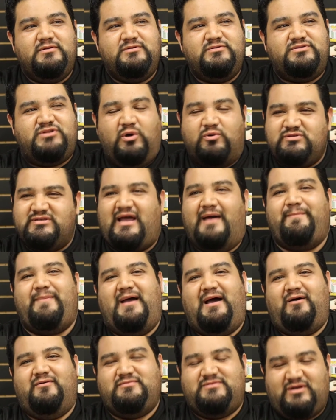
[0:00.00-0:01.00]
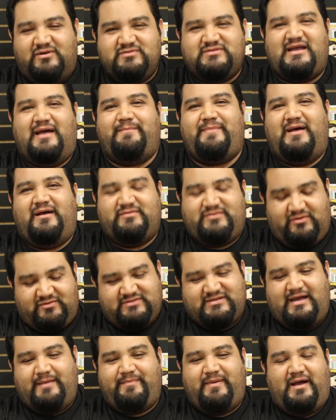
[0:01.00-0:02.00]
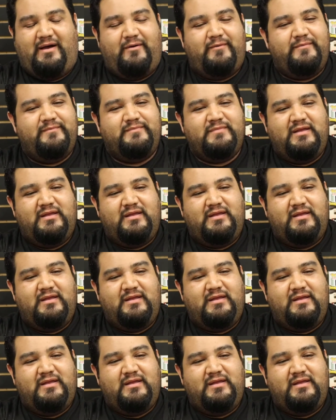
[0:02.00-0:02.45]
don't tap out, don't tap out, don't tap out.